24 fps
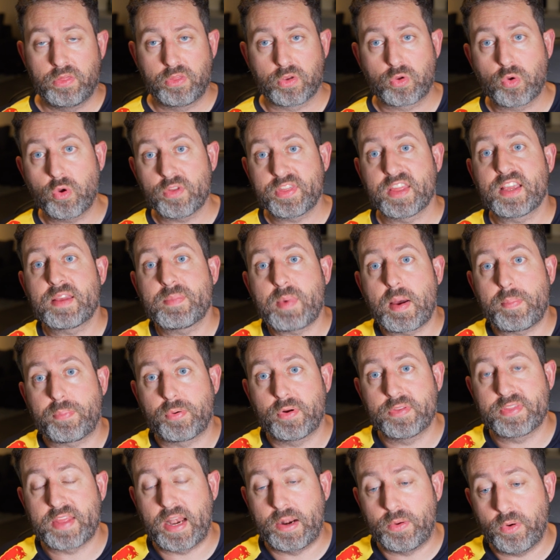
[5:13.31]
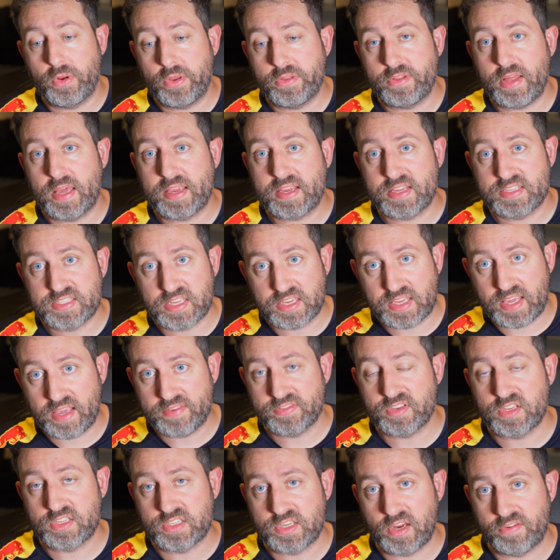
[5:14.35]
The cool thing about print that I really like is it
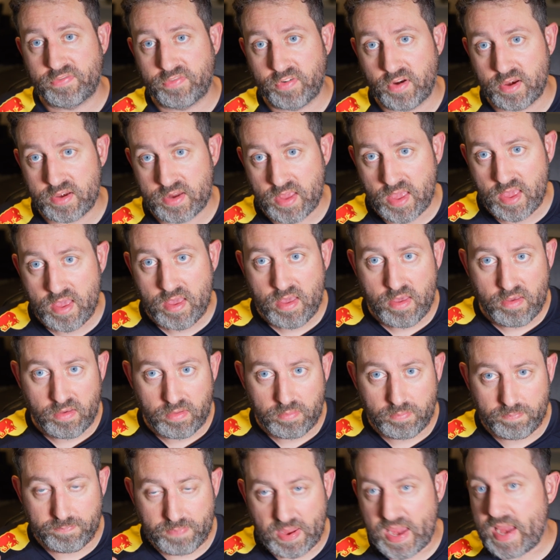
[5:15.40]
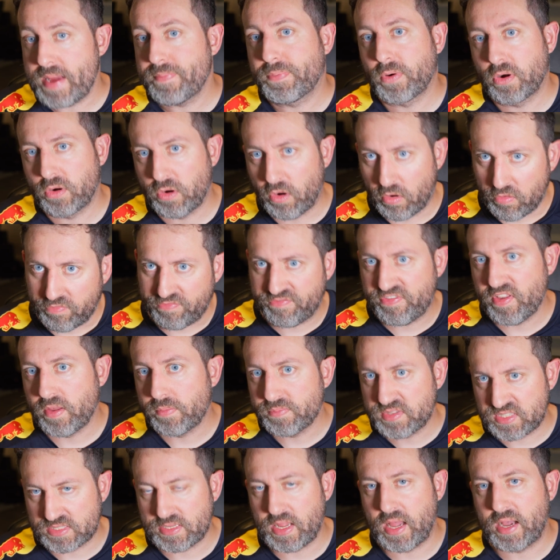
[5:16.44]
gives us different paper or
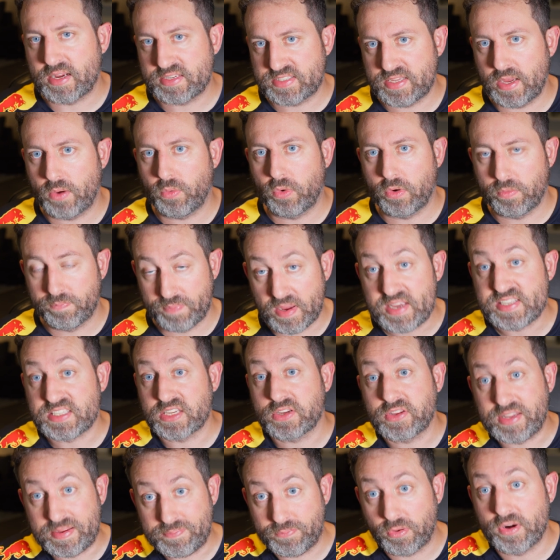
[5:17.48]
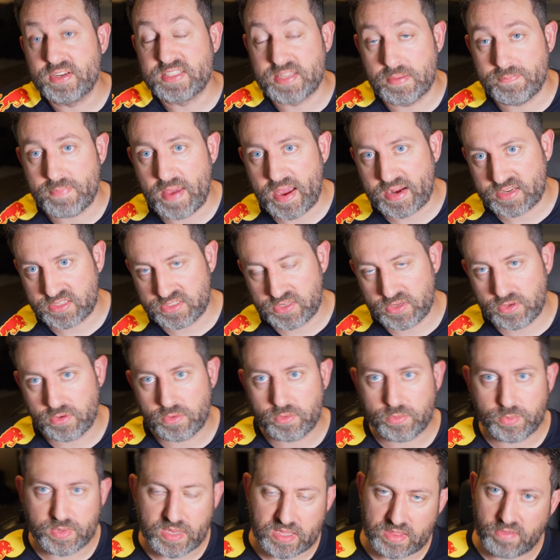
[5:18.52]
film stocks that we're basically printing back
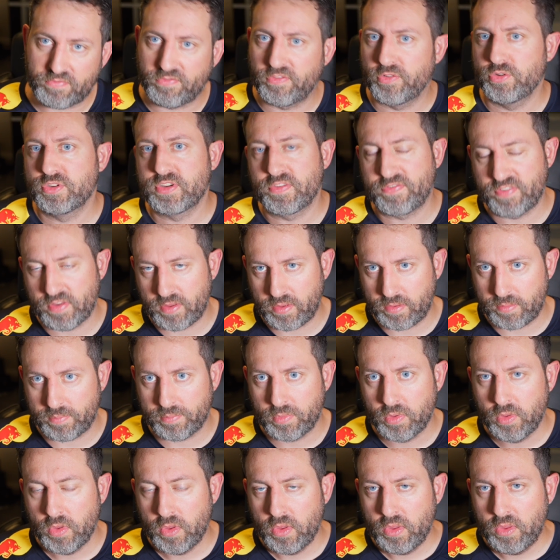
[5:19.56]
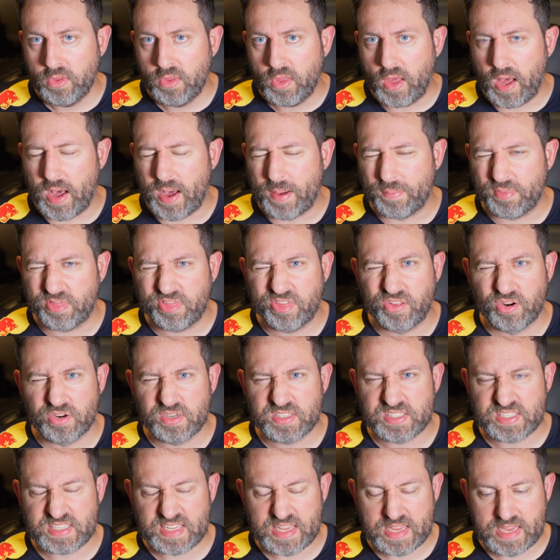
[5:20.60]
to. We got the Fujifilm
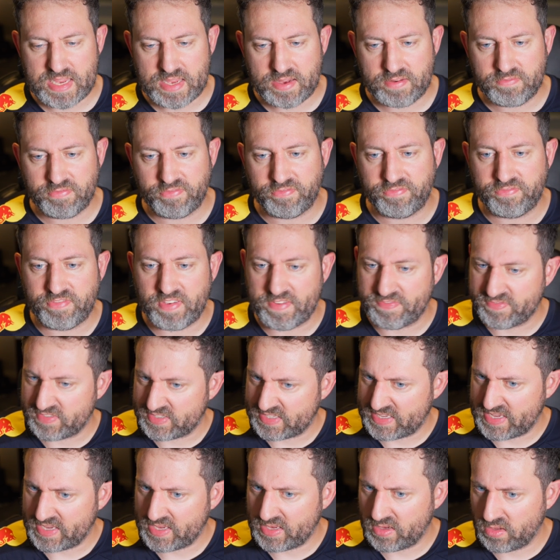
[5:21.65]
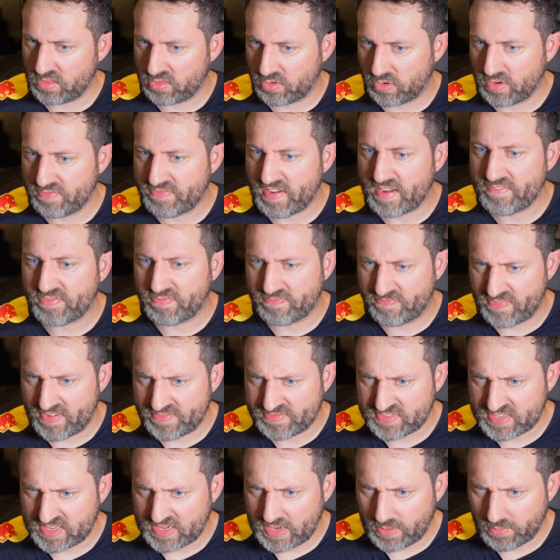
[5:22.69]

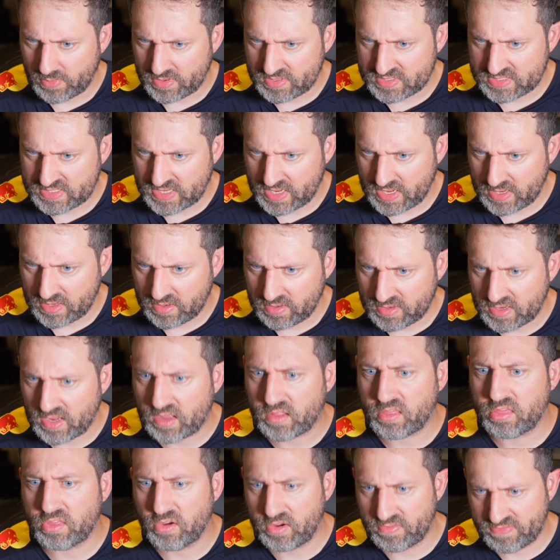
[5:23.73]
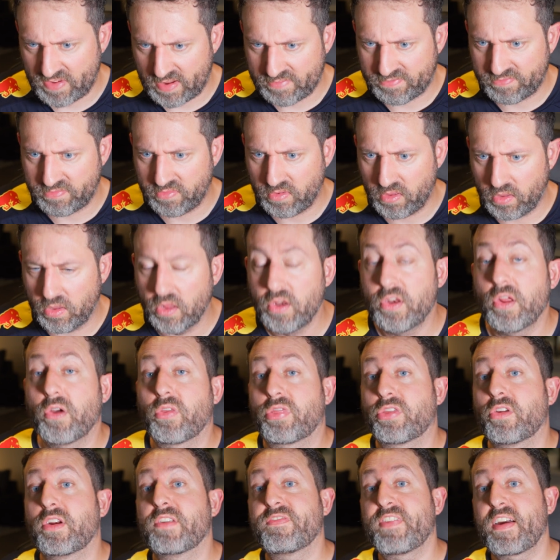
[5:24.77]
3515, I want to say. Yeah,
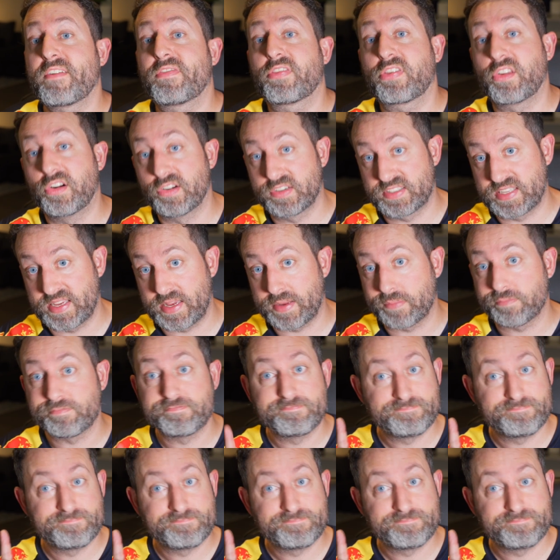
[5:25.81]
3513.